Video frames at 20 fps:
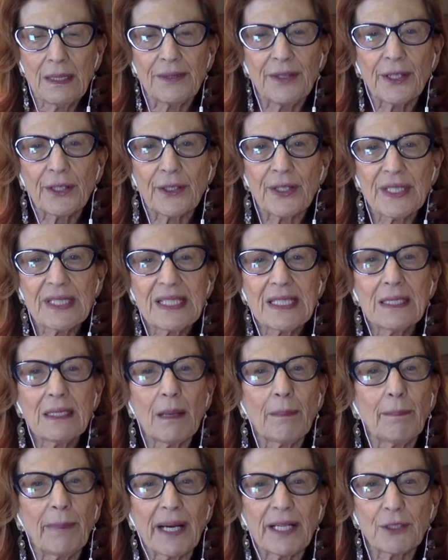There isn't
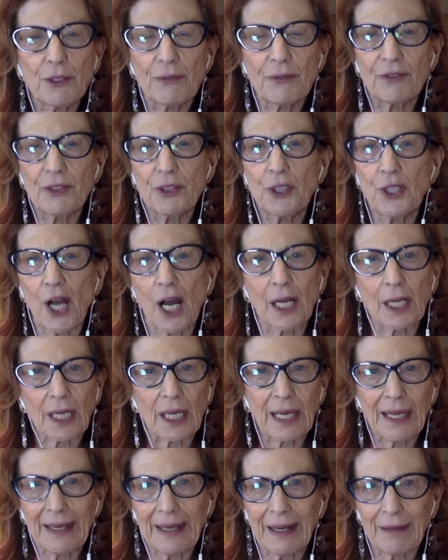a bunch of
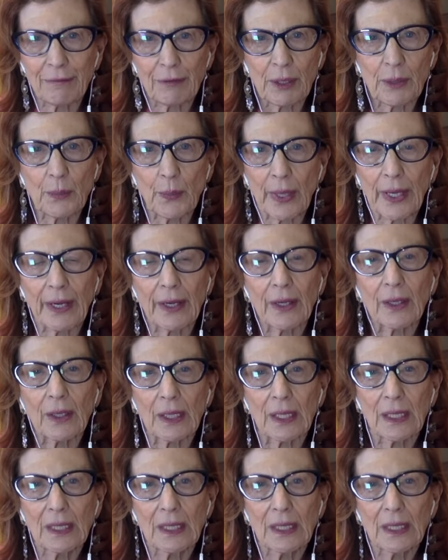junk everywhere.